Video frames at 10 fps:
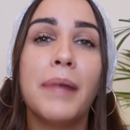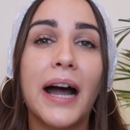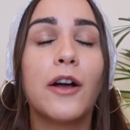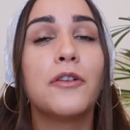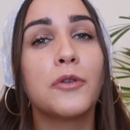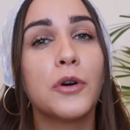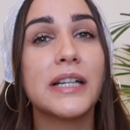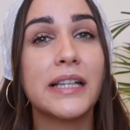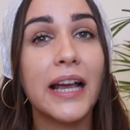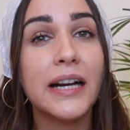But of
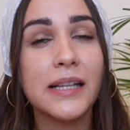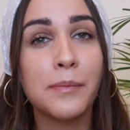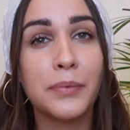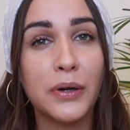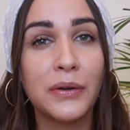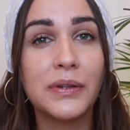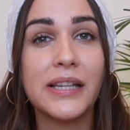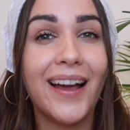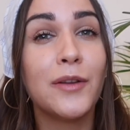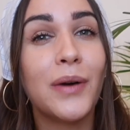course there are some
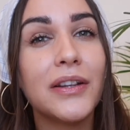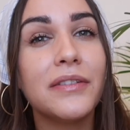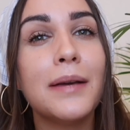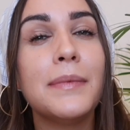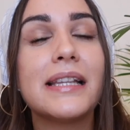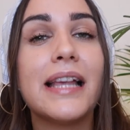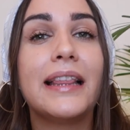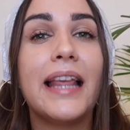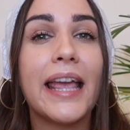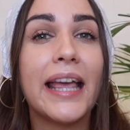pros, and one of them is
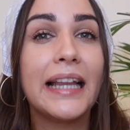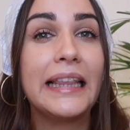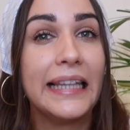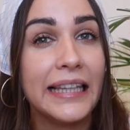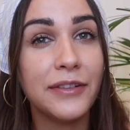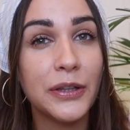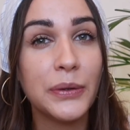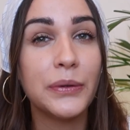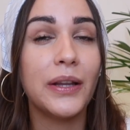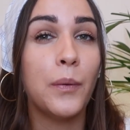that they can leave
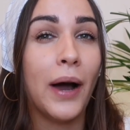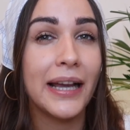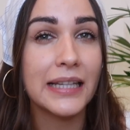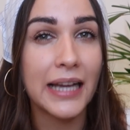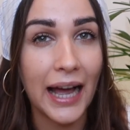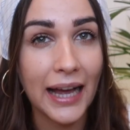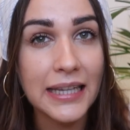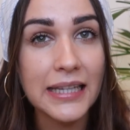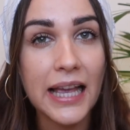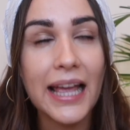you the white
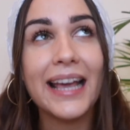cast.